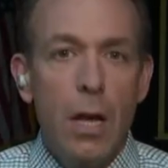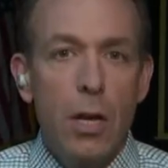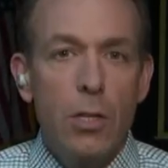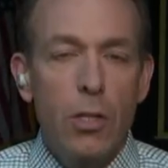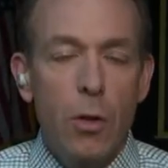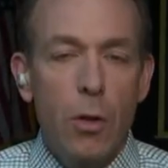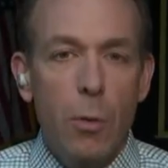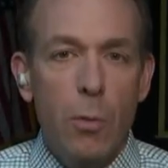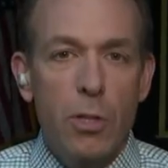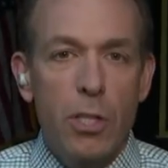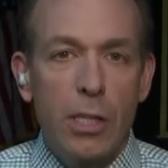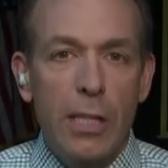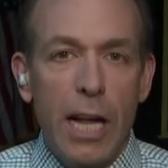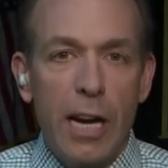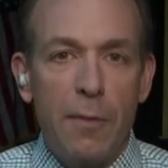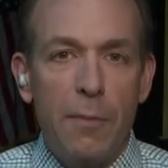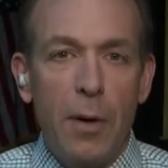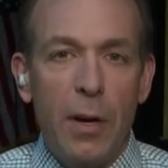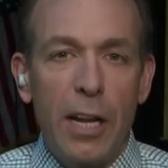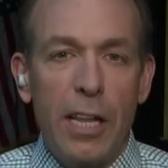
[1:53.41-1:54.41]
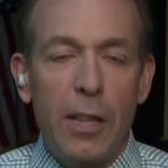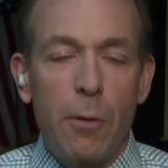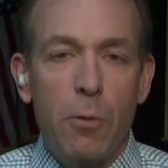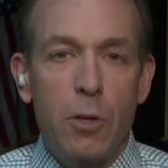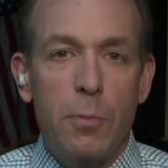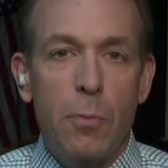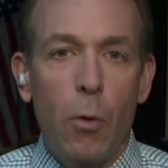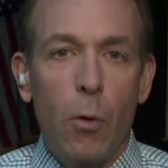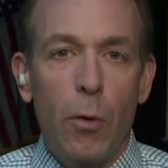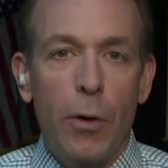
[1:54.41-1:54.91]
So there was a lot of money that
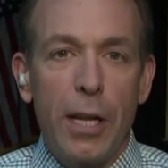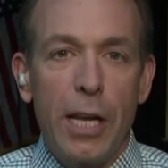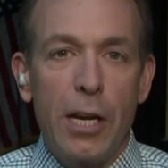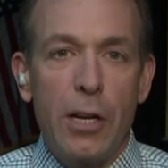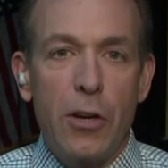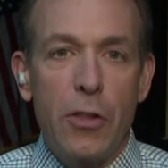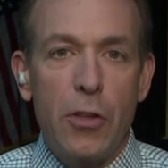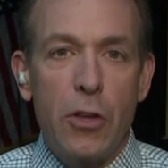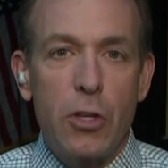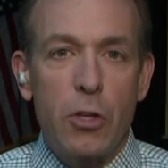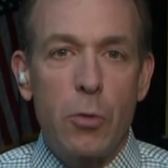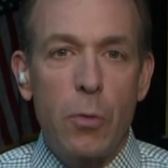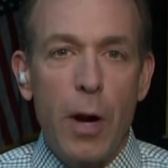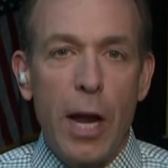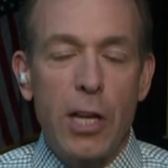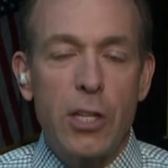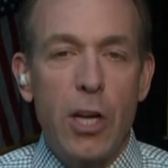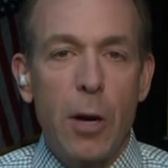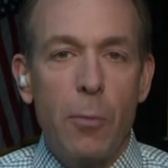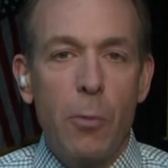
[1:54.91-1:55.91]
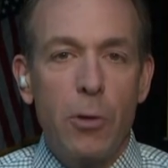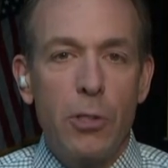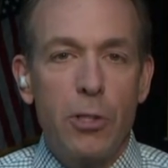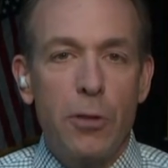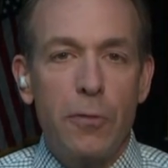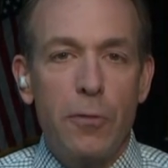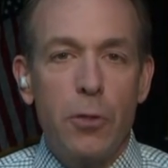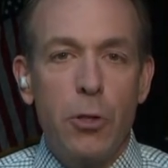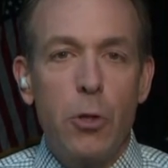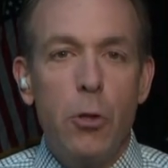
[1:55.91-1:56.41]
was poured into this race, upwards
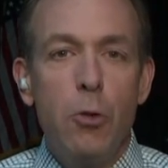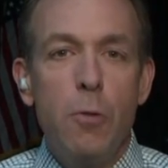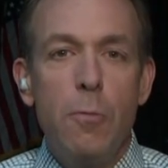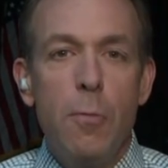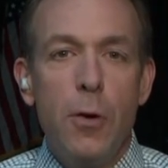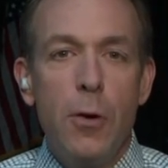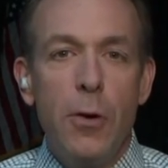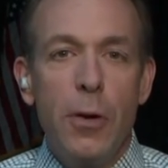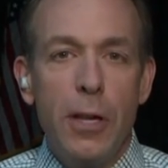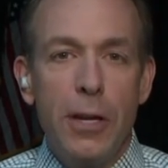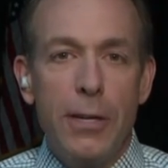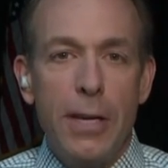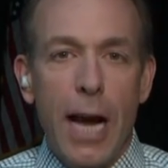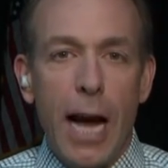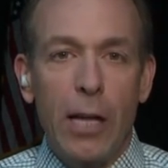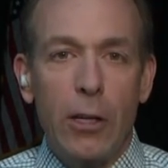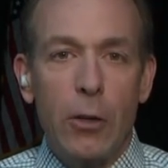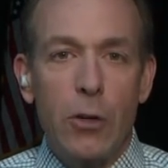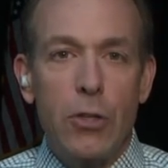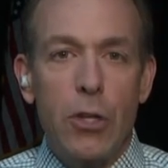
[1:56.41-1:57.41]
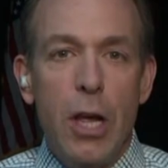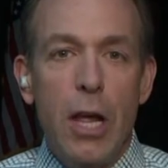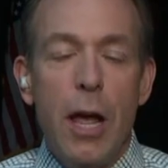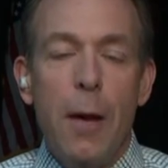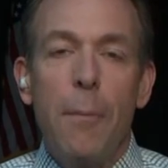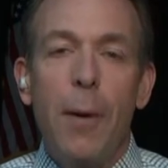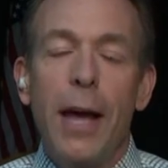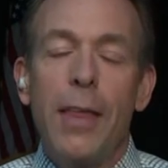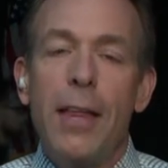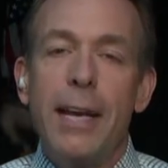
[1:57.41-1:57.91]
of $2 million
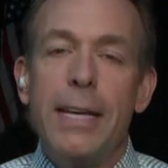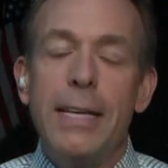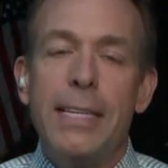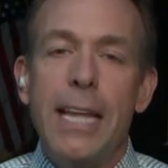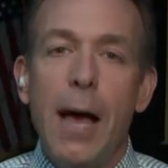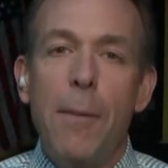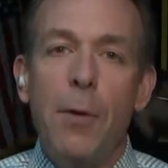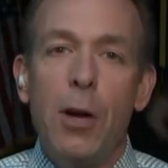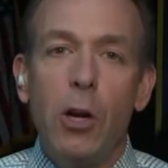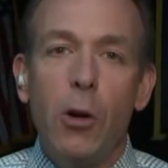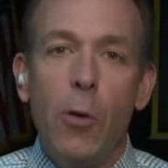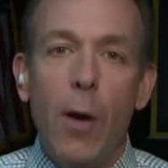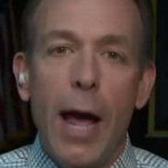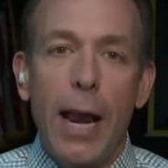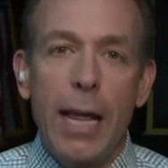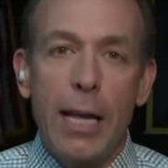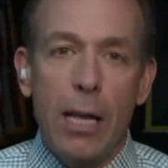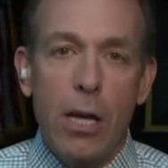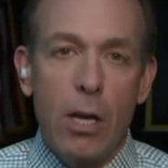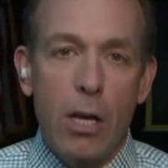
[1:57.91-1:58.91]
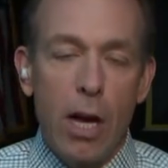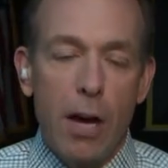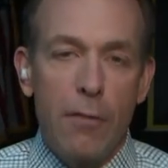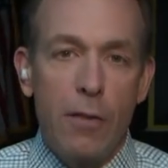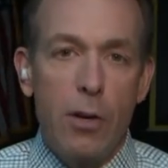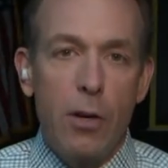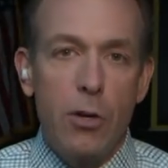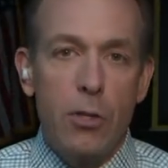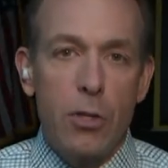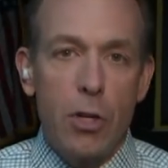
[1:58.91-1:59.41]
by the Democratic
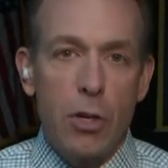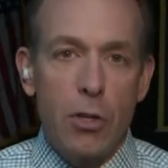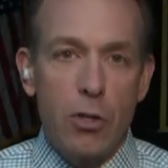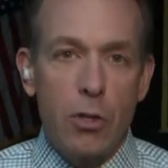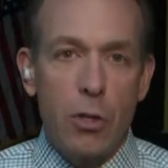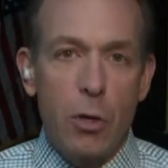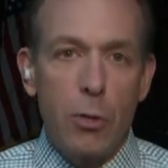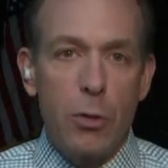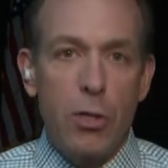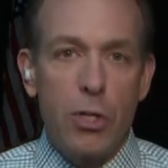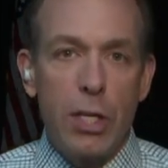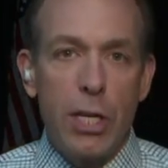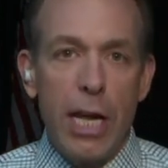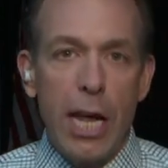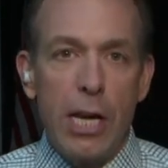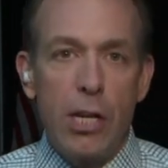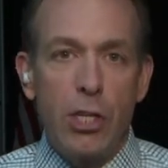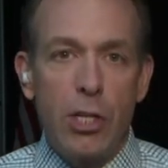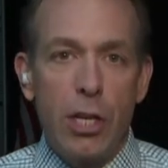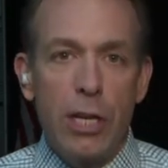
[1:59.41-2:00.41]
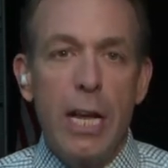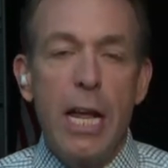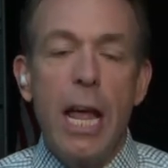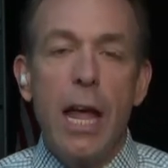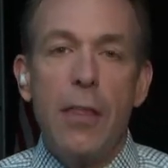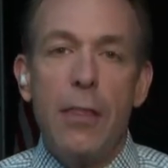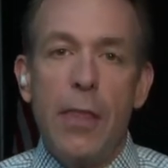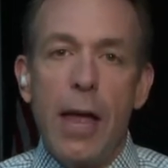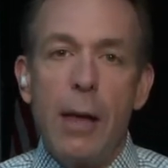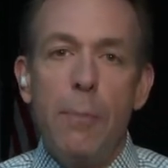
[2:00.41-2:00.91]
Governors Association.
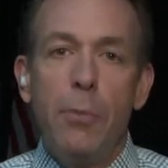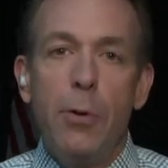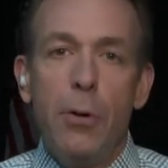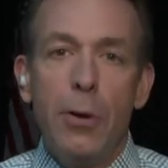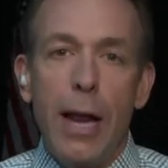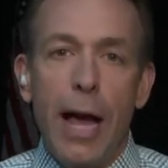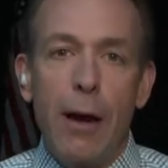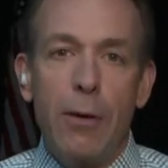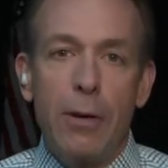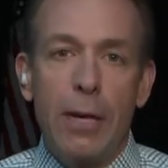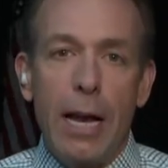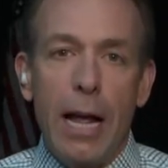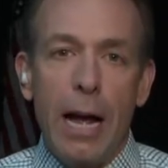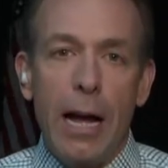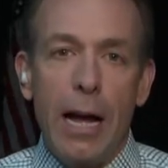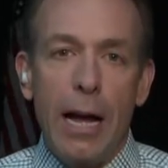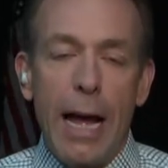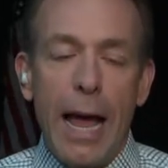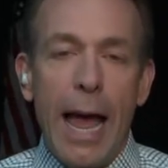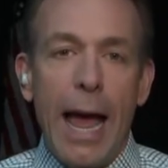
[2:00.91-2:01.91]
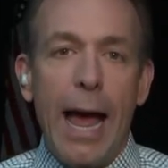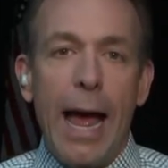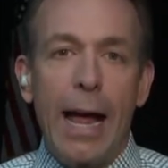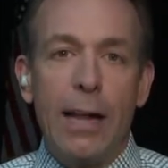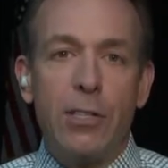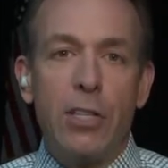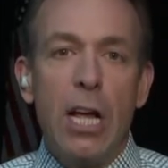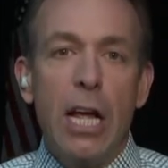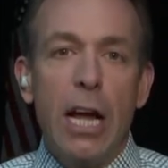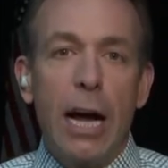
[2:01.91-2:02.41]
They put out uh,
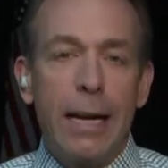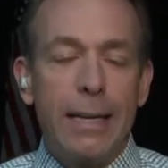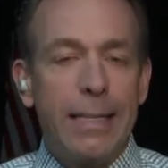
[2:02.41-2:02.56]
ads uh,